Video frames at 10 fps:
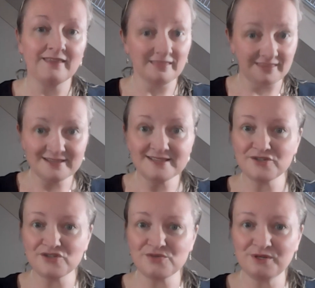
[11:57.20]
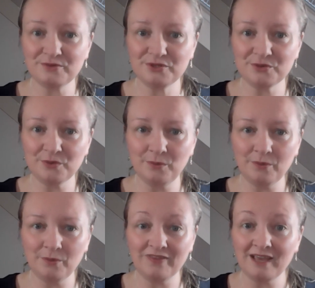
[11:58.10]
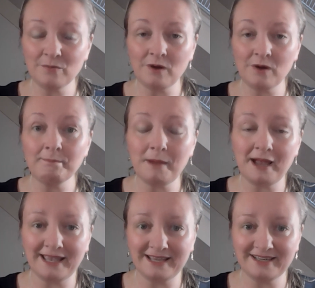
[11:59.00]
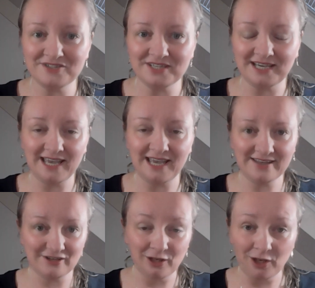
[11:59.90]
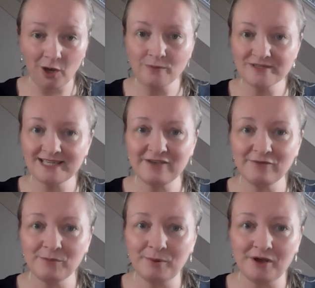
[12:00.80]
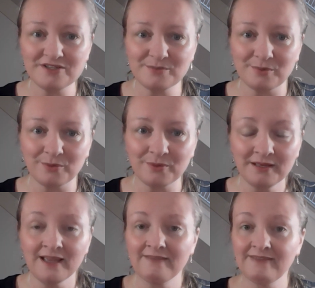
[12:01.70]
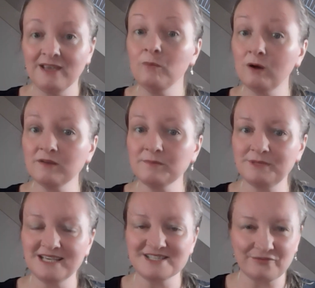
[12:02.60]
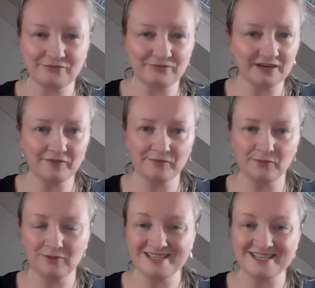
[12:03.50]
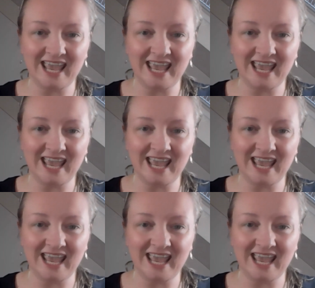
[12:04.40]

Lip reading: This is a spiritual war. They want my energy at the lowest level possible. They want me as fearful, as